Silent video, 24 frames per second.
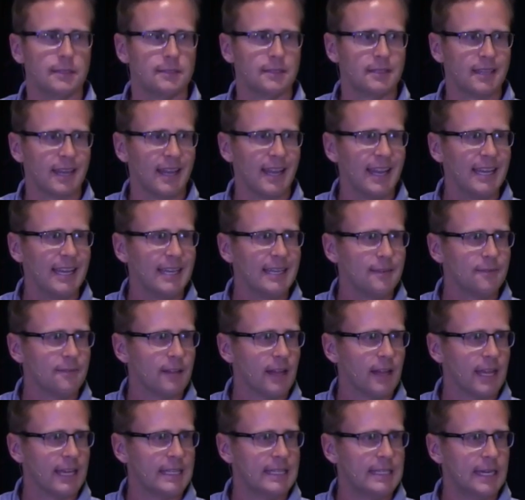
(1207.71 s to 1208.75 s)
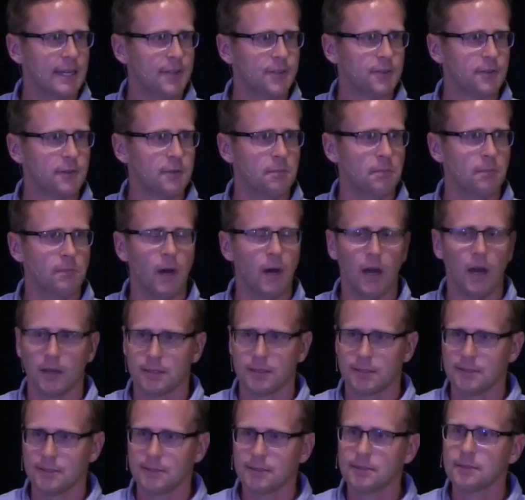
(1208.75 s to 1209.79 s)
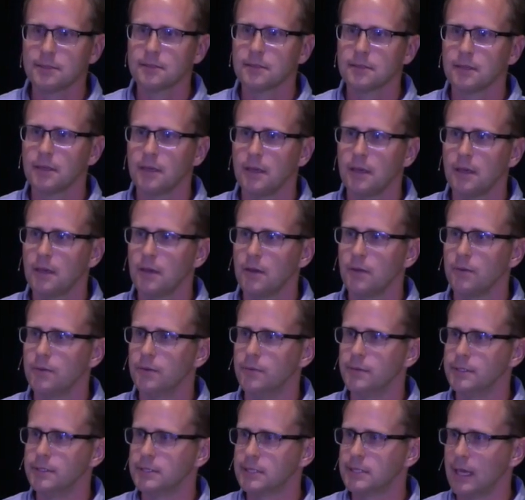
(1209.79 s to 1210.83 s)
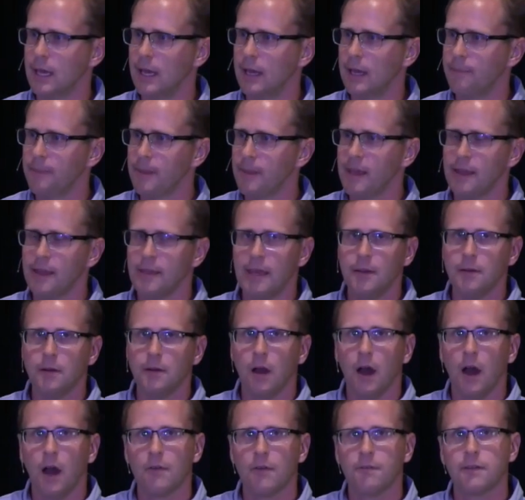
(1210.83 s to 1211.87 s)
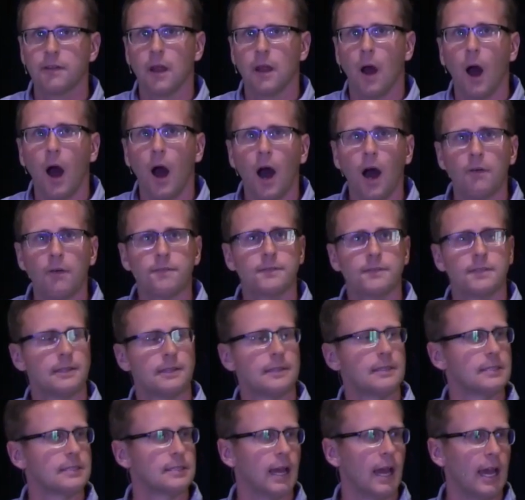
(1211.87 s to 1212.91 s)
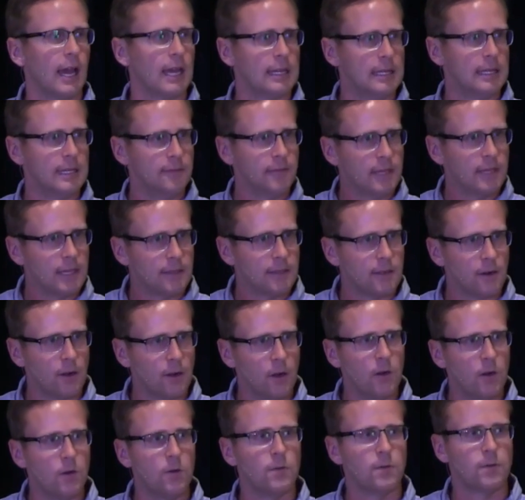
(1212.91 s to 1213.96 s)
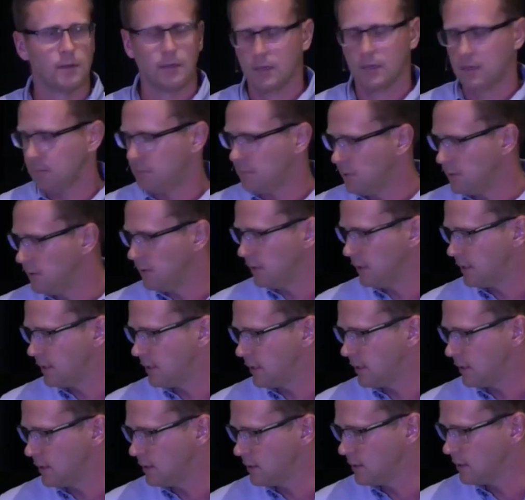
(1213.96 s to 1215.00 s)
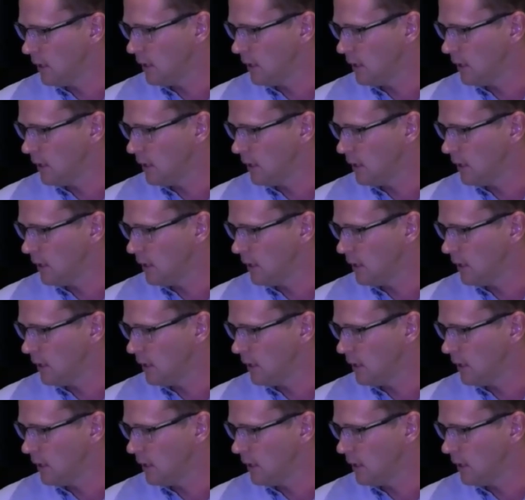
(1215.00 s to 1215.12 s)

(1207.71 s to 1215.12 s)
kind of like desert monks, we would say. They were often off to the side, living in their own communities.